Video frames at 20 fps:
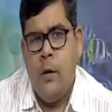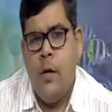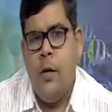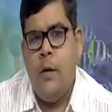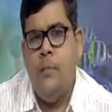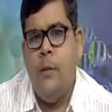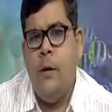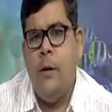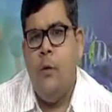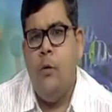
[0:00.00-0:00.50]

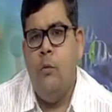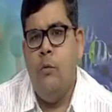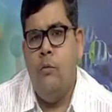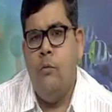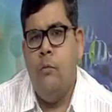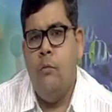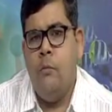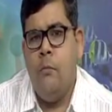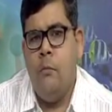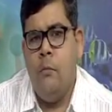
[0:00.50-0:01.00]
will
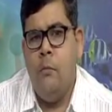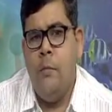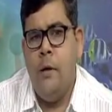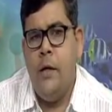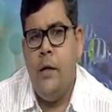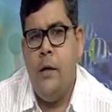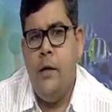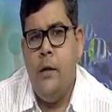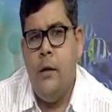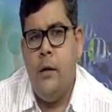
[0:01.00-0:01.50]

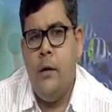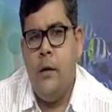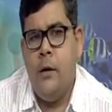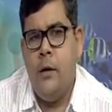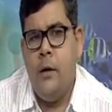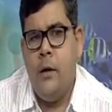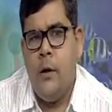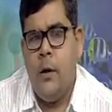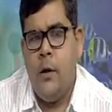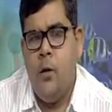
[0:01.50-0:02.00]
be
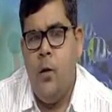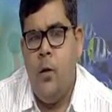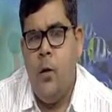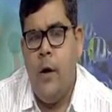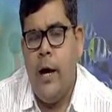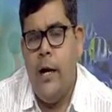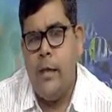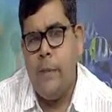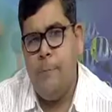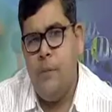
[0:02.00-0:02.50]
go
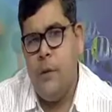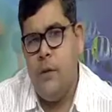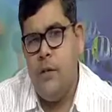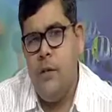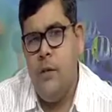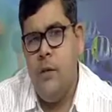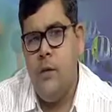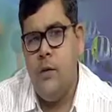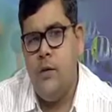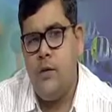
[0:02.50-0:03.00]
as per
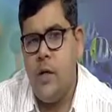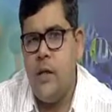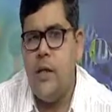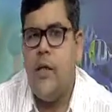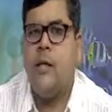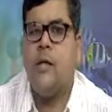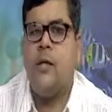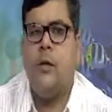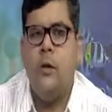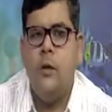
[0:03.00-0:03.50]
the
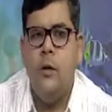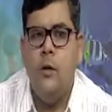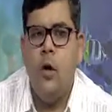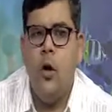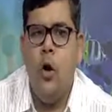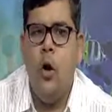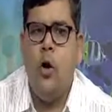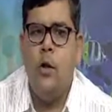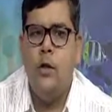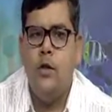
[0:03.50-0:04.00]
Shariat
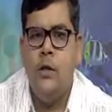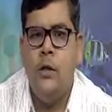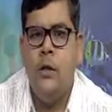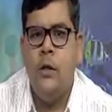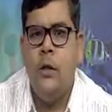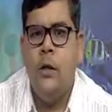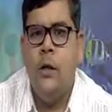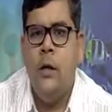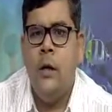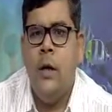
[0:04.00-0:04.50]
laws,
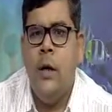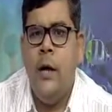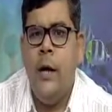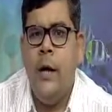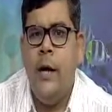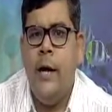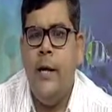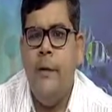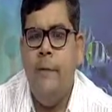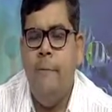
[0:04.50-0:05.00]

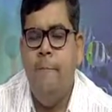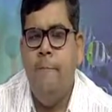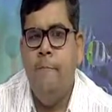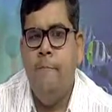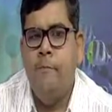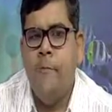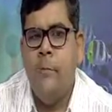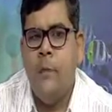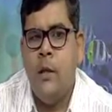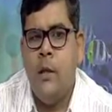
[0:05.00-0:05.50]
and
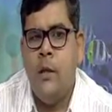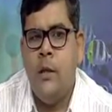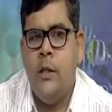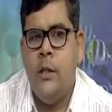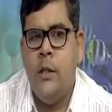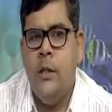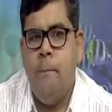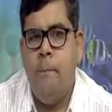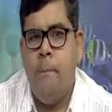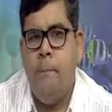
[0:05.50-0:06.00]

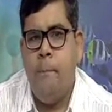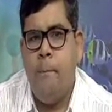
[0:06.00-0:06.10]
the